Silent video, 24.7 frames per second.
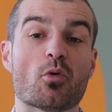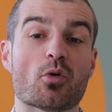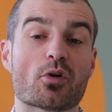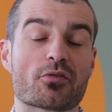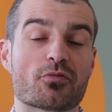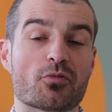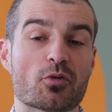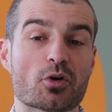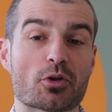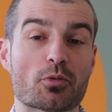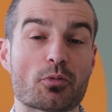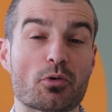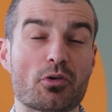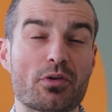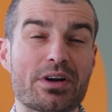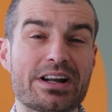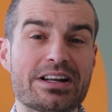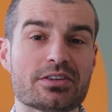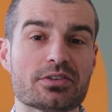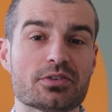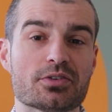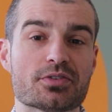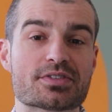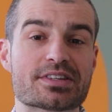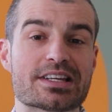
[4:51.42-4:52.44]
more affordable
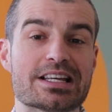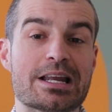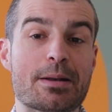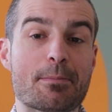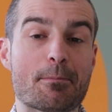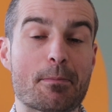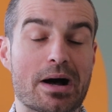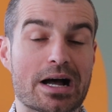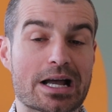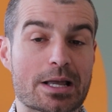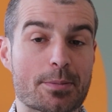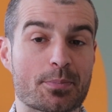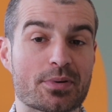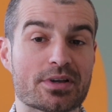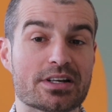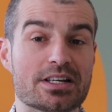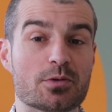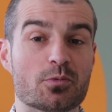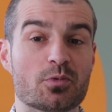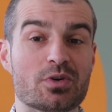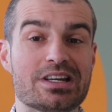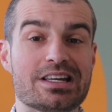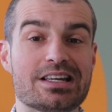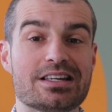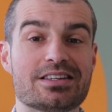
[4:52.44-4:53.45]
rentals, in my
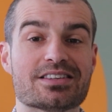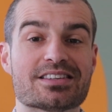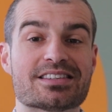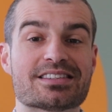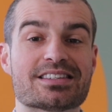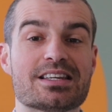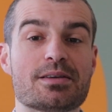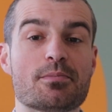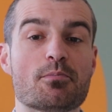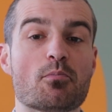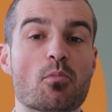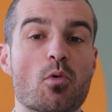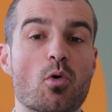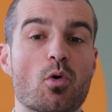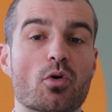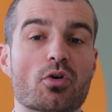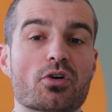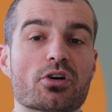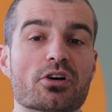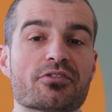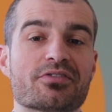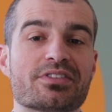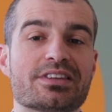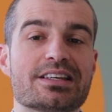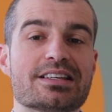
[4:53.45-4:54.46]
opinion, we need to see
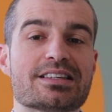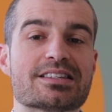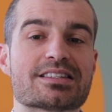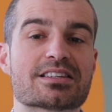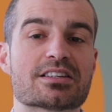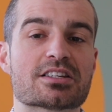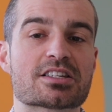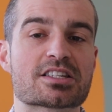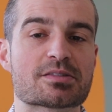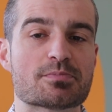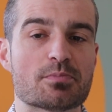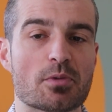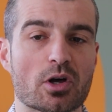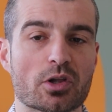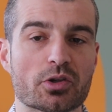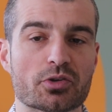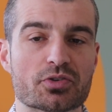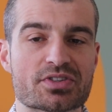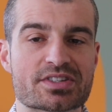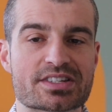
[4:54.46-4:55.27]
more of these smaller